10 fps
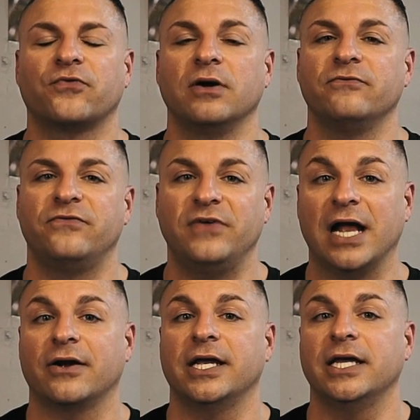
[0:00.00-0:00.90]
from
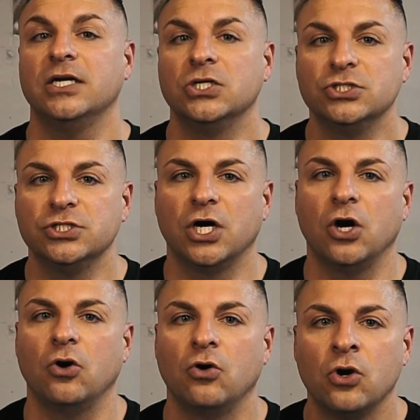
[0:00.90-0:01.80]
very
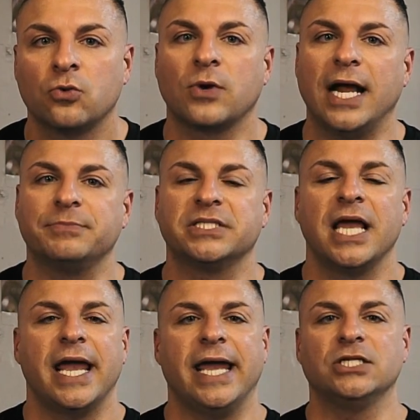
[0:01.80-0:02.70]
low reps.
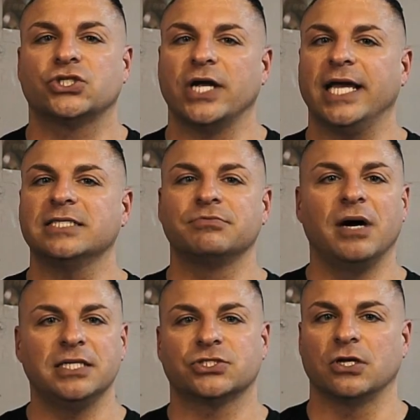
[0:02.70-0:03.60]
Andreas
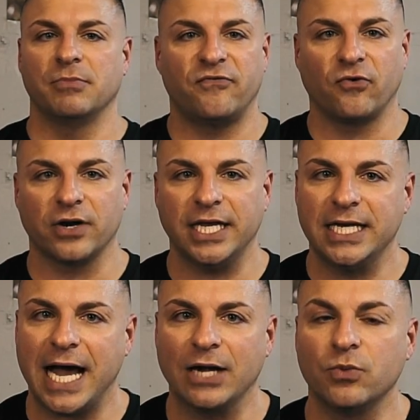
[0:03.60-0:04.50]
Munzer, before he
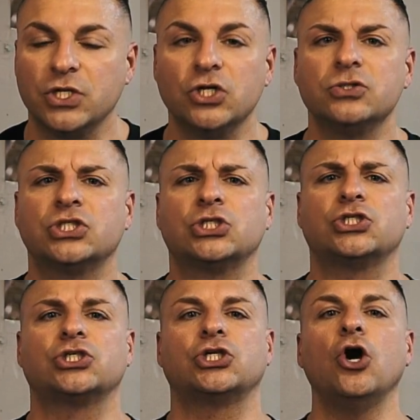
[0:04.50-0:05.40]
died, would do
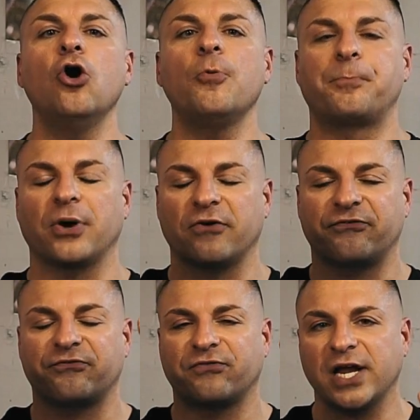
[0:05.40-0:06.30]
super
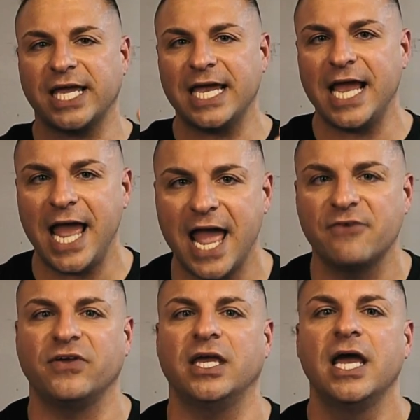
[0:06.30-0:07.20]
freaking
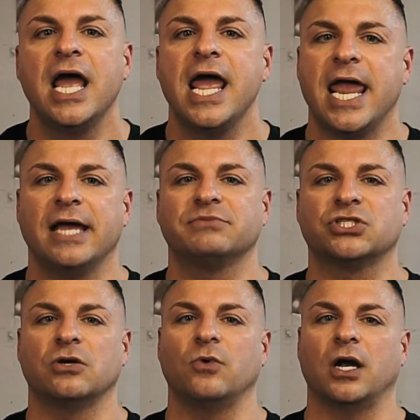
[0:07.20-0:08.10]
heavy
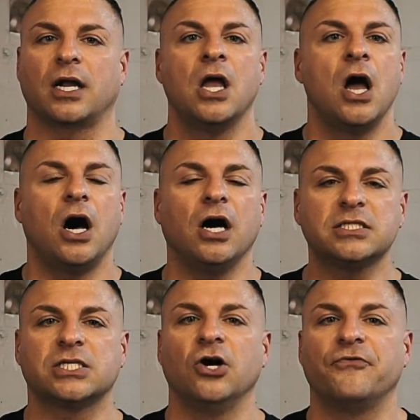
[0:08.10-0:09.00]
hamstring work.
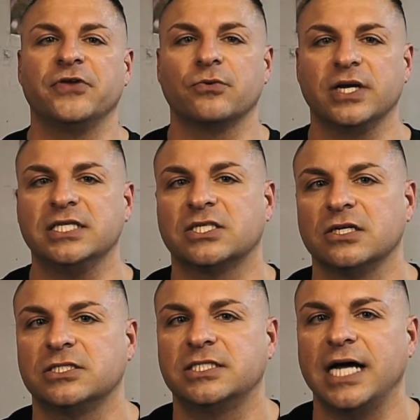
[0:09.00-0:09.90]
Also, if you
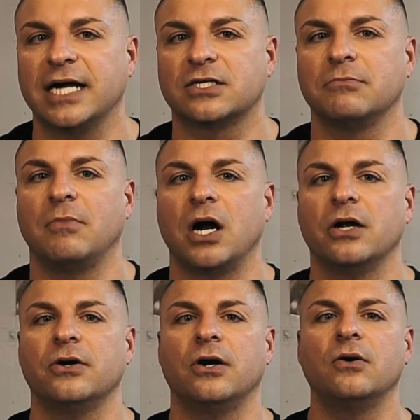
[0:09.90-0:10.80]
research Dr.
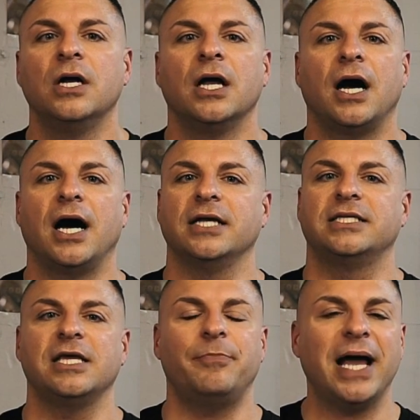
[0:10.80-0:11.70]
Mario
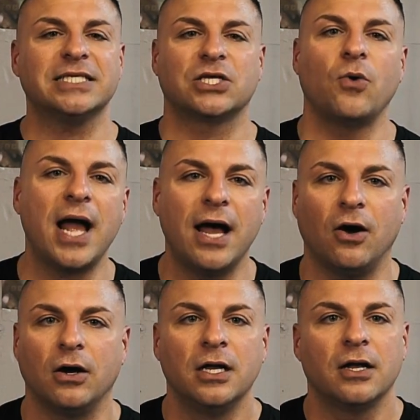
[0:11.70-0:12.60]
Di
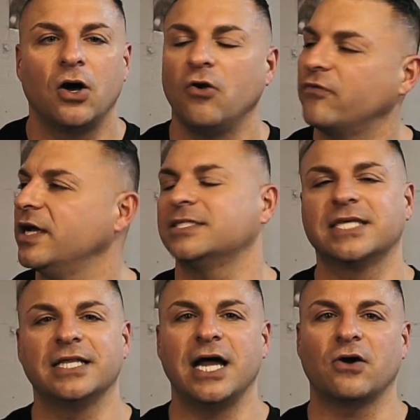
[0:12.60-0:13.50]
Pasquale, hopefully I
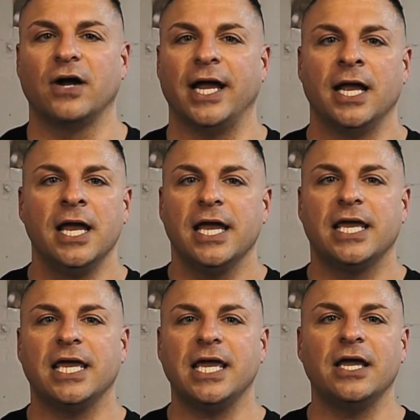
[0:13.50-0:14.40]
said that right,
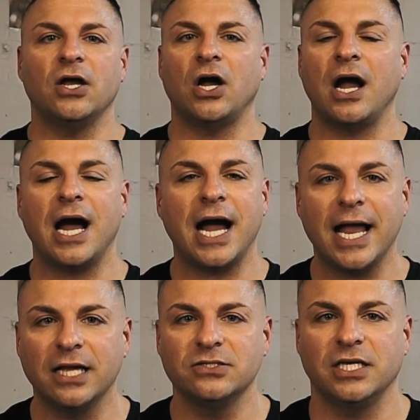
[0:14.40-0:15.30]
he
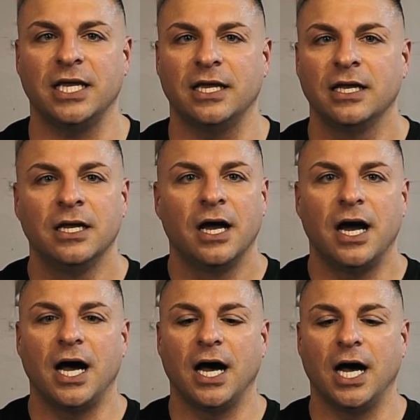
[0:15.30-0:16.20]
highly
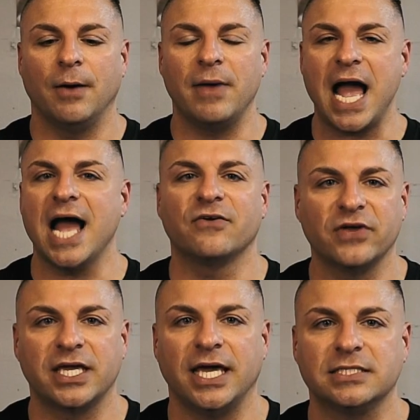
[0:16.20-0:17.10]

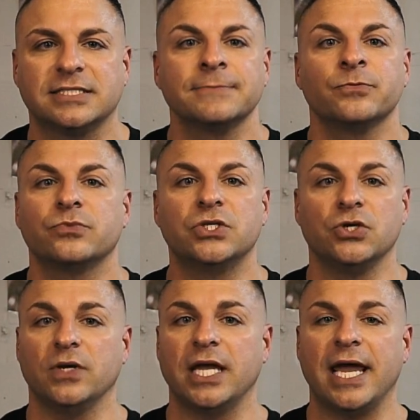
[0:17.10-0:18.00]
advocates
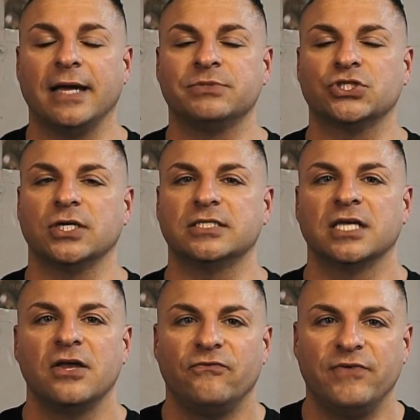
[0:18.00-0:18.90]
doing hamstrings
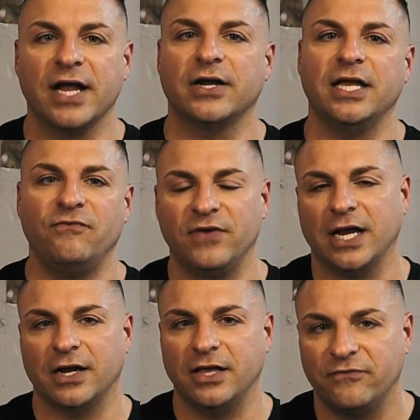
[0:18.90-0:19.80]
very,
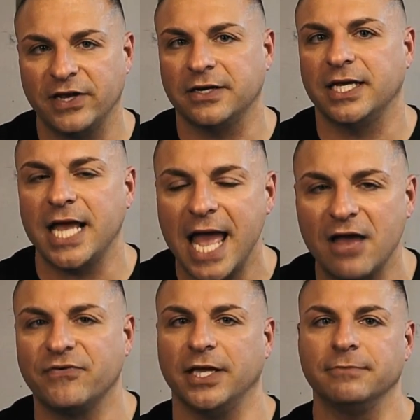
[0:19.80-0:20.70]
very, very
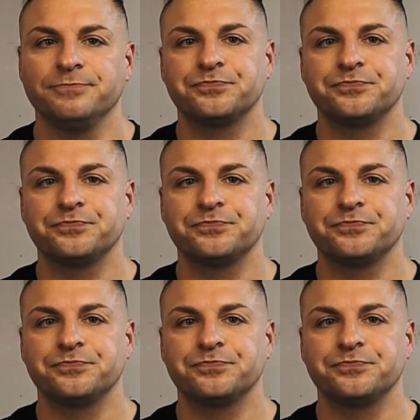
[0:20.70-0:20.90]
heavy